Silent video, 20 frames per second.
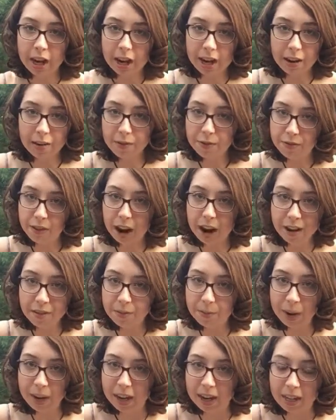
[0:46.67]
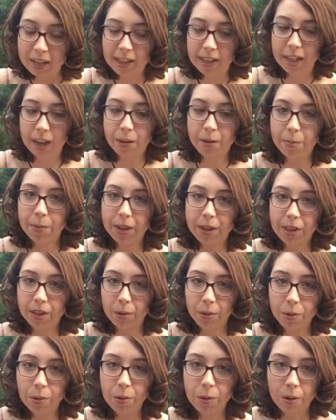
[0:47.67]
in 5 minutes? That would be
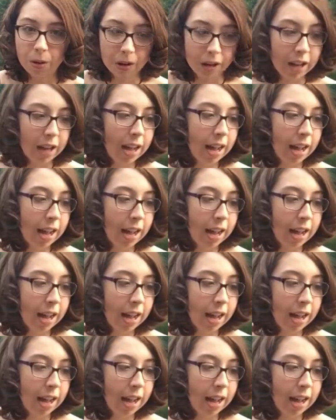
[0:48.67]
so cool.